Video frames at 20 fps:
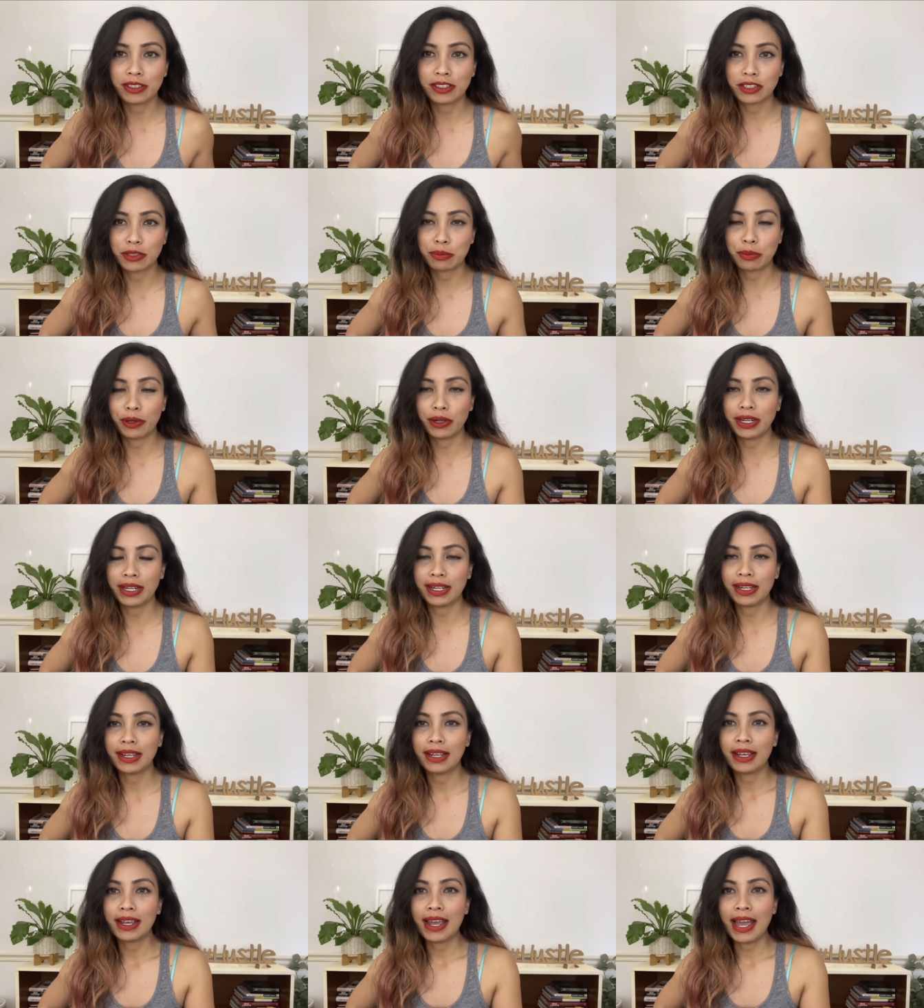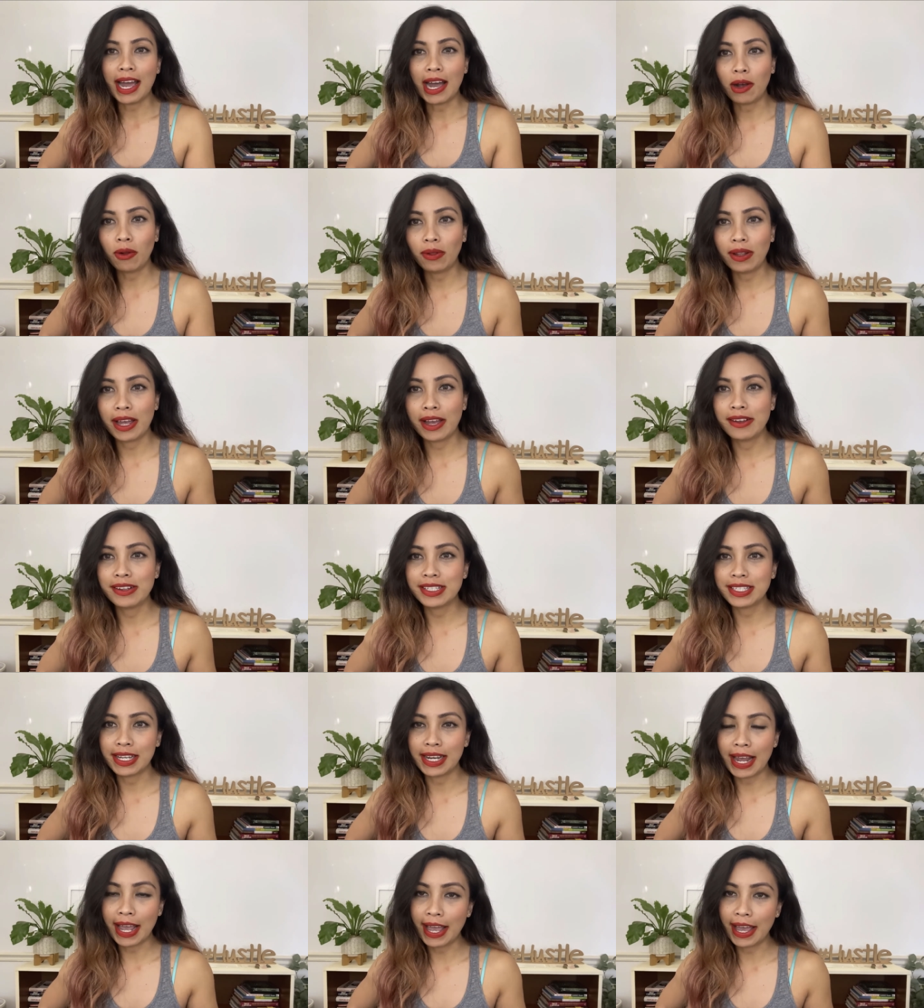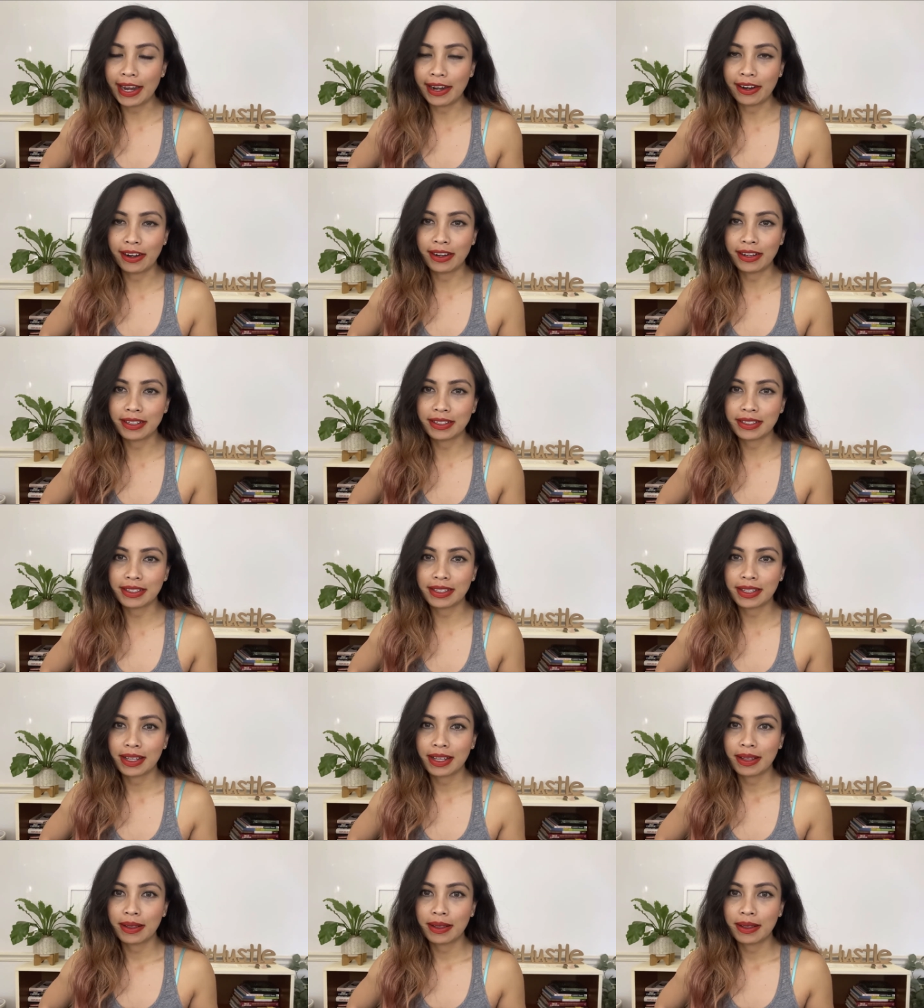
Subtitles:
Just putting outlines and headers